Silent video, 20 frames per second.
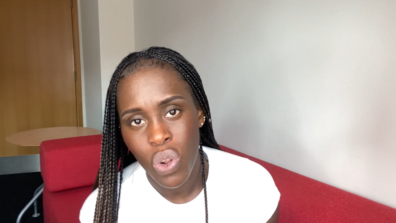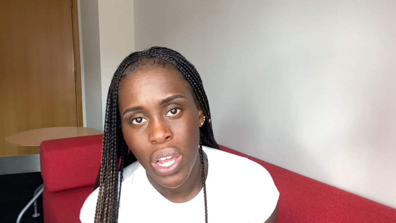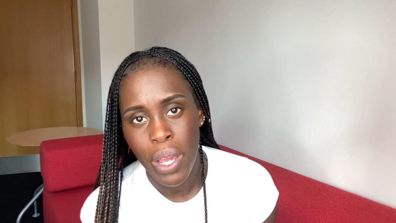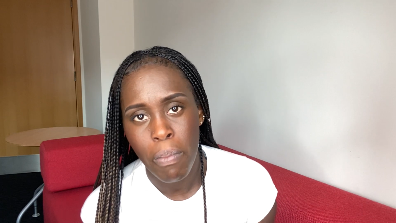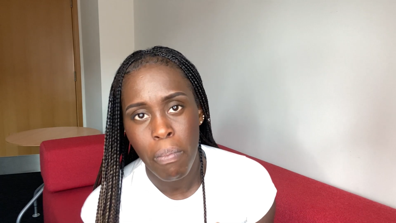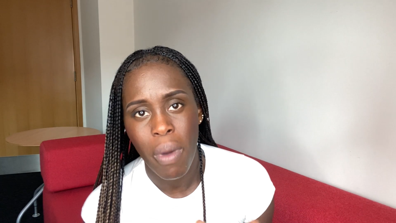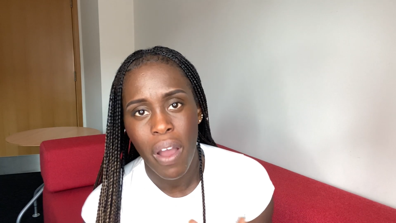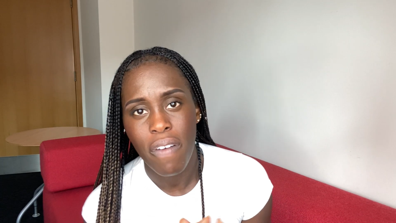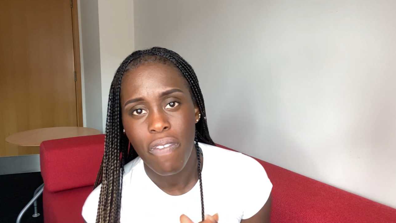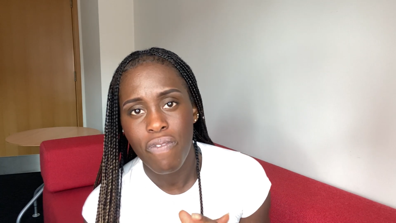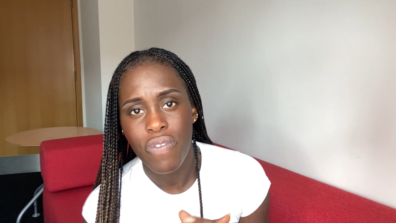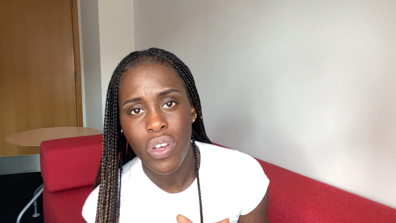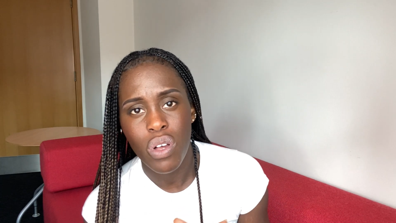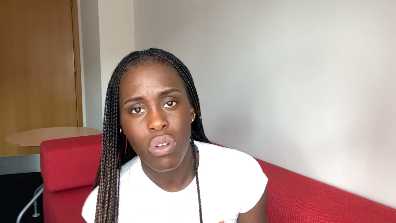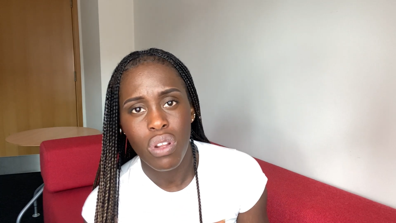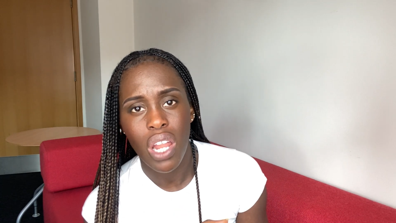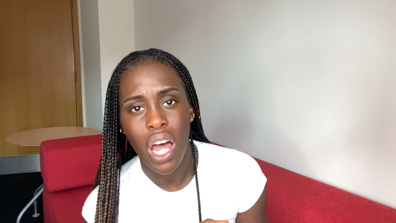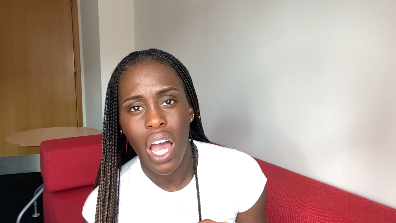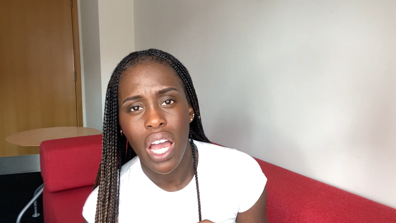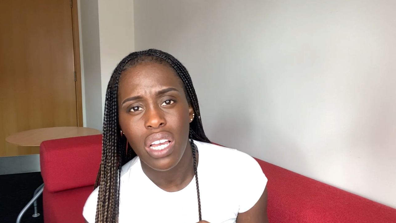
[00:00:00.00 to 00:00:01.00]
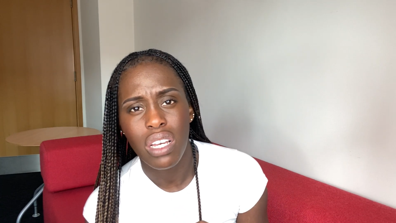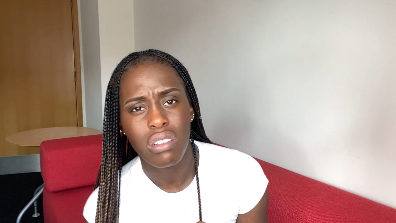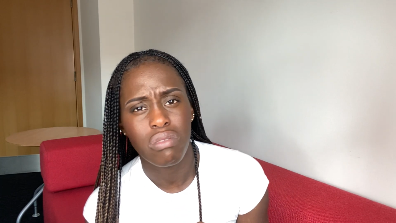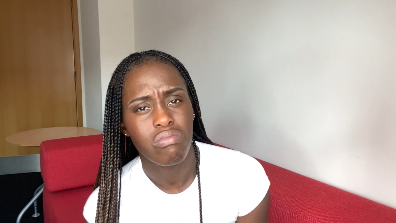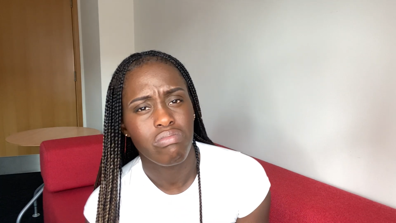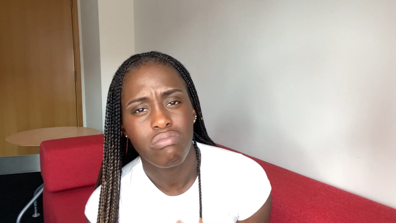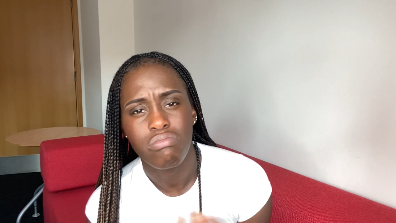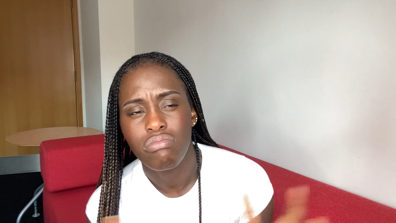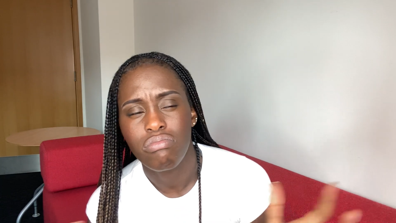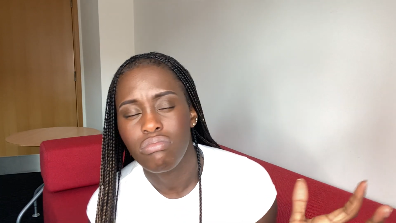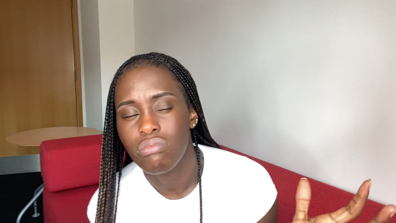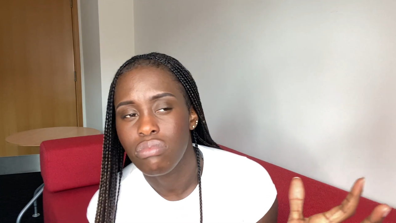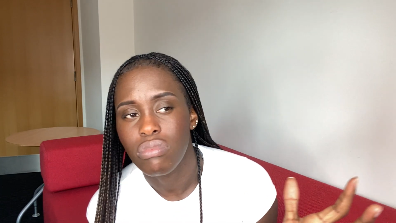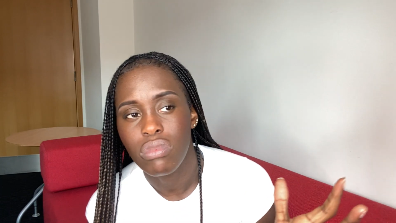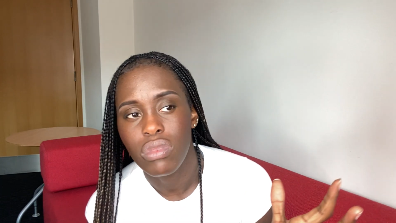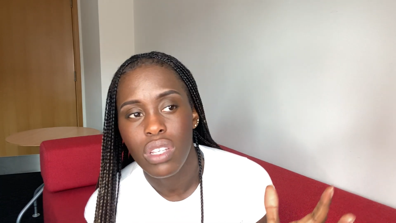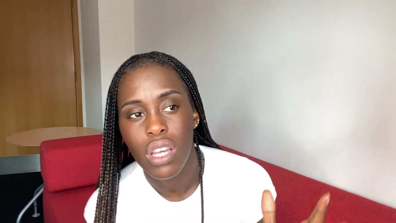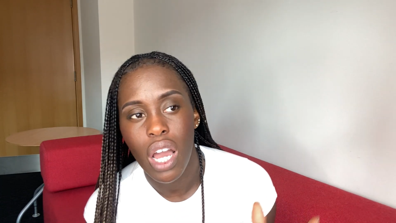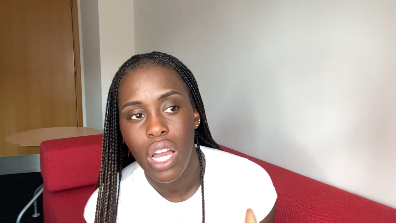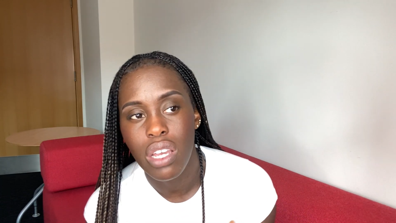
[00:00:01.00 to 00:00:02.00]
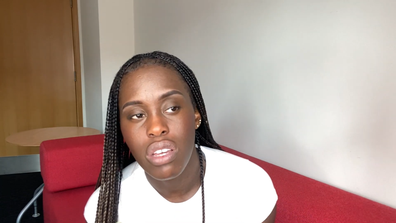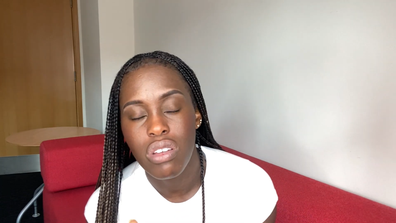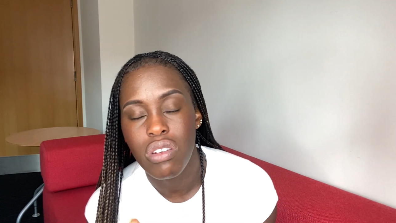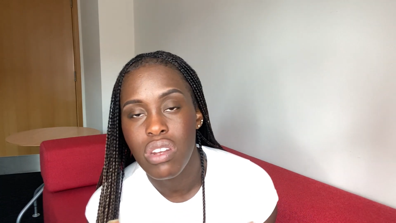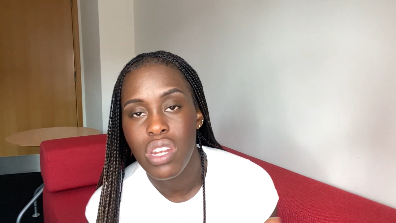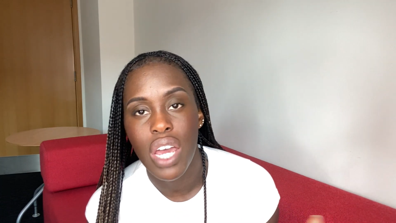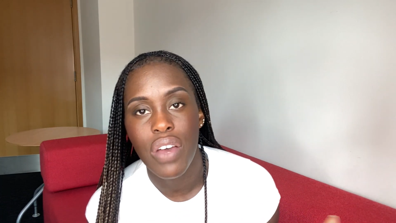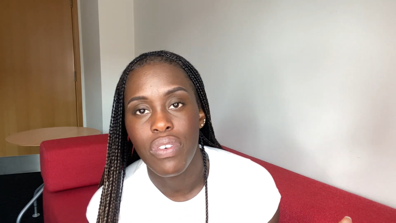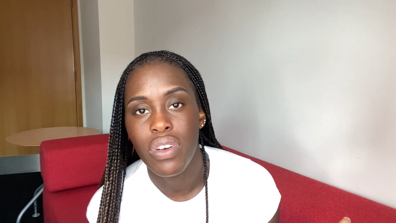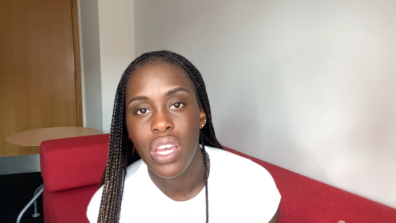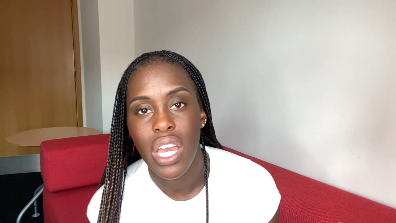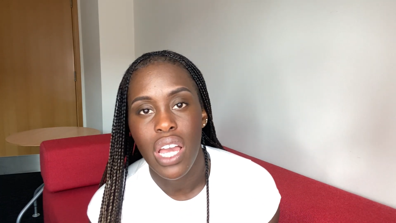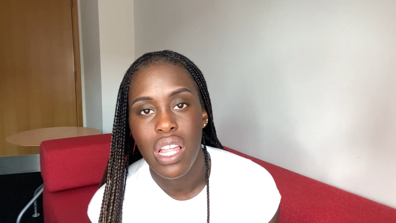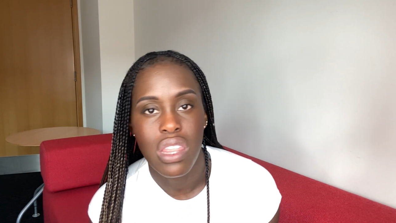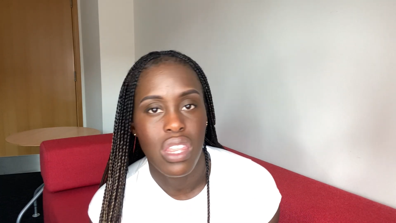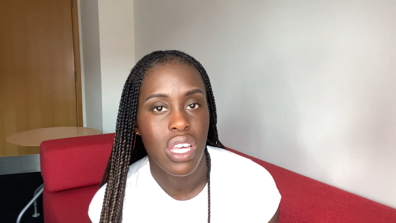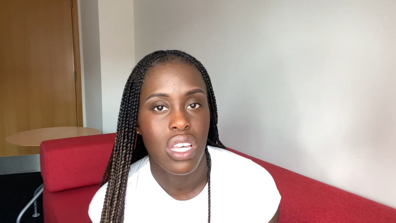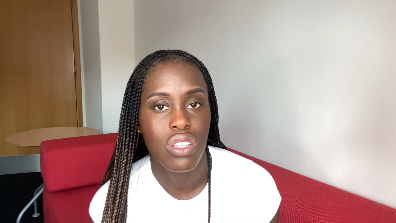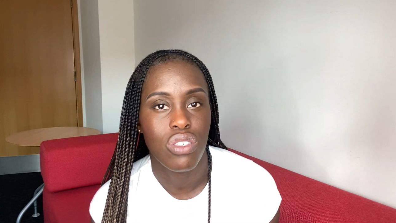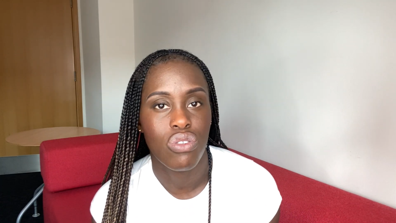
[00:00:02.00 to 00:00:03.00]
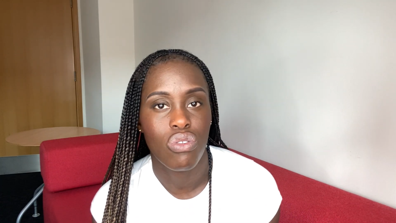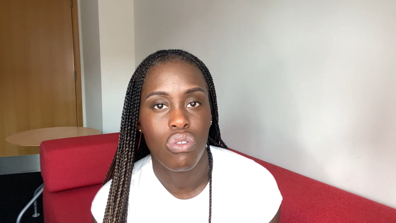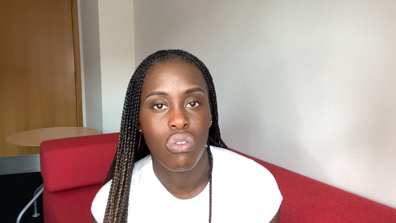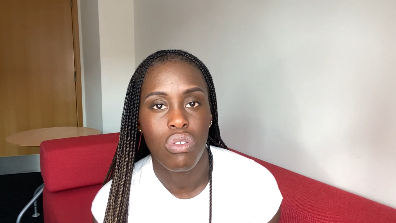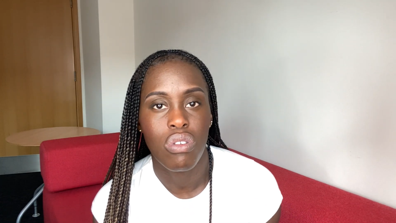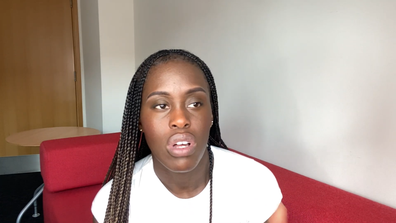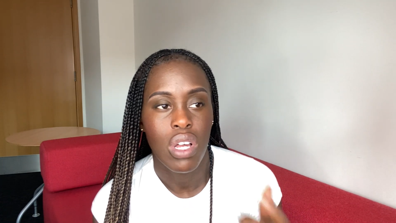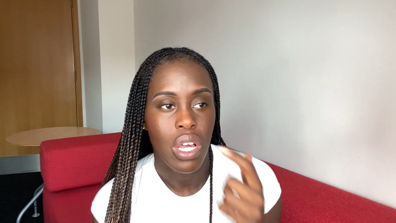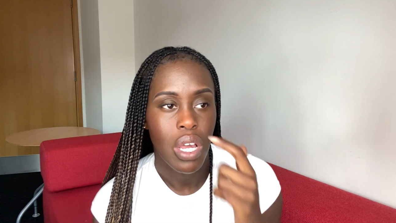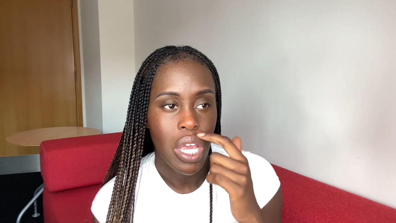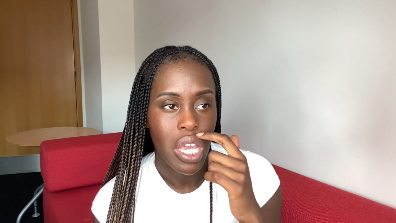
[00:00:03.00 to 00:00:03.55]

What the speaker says: It might feel like I could never get this, or,